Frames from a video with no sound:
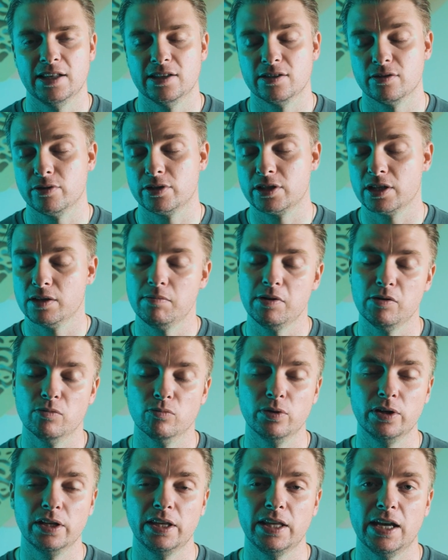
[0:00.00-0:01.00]
and so it's going to be
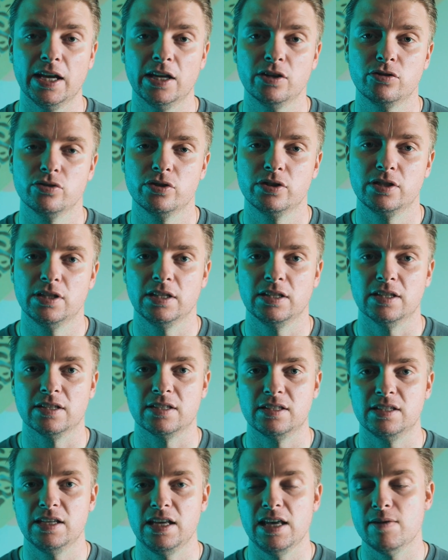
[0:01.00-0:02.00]
really interesting to
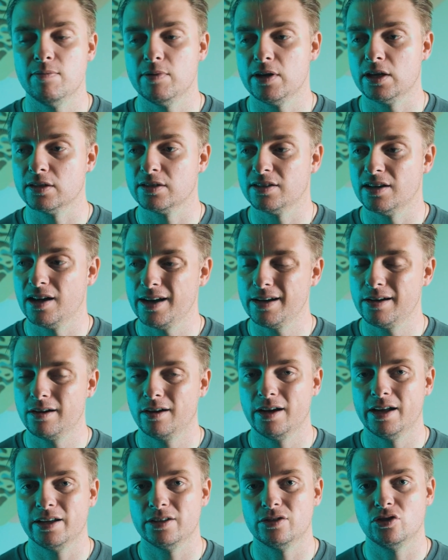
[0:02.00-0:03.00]
see, because
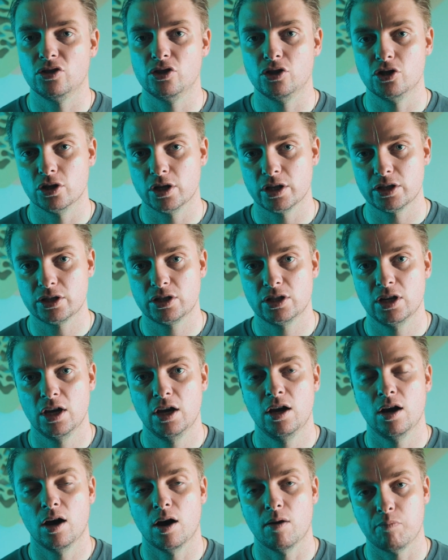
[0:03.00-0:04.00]
Nikon has just
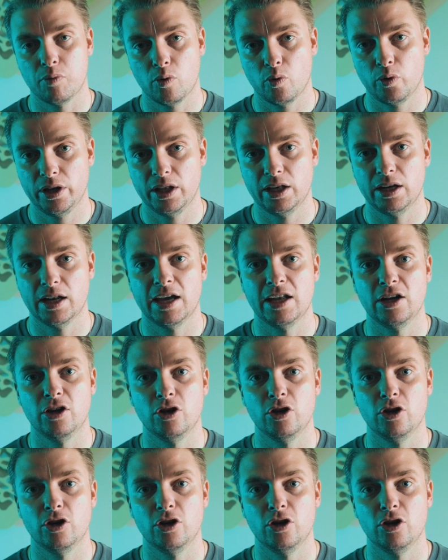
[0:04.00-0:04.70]
appointed a